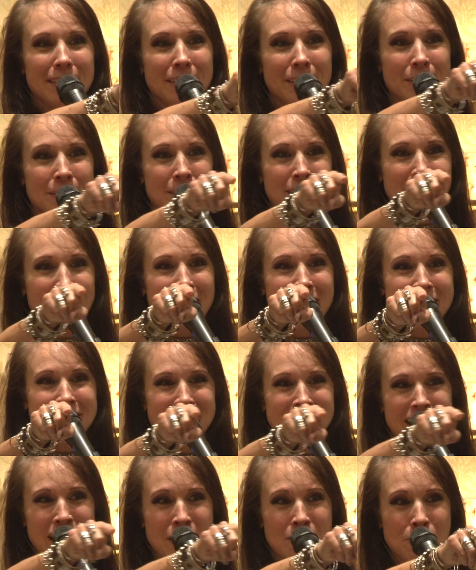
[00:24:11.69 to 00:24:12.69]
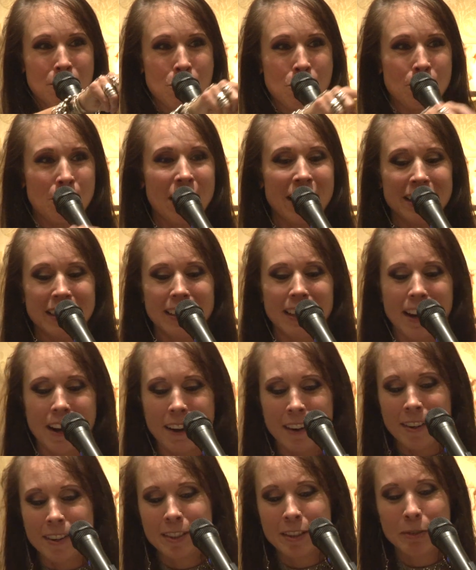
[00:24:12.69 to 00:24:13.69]
those guys in that row right
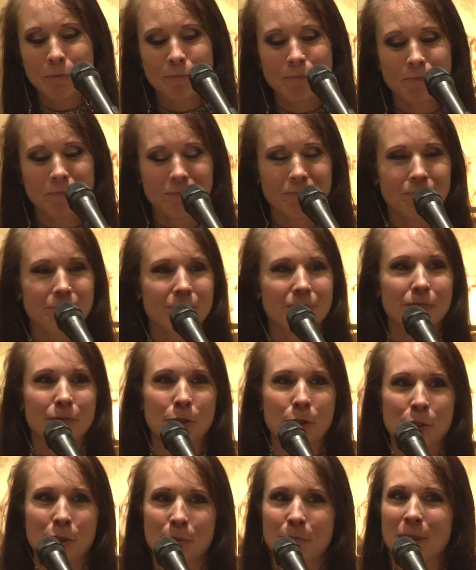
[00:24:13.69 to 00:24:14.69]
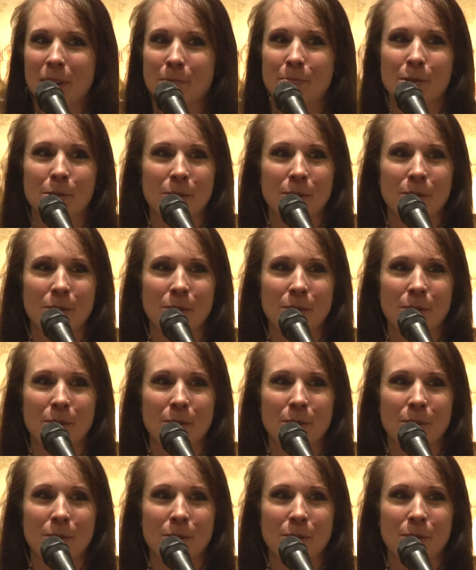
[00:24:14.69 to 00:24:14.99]
there. Those are my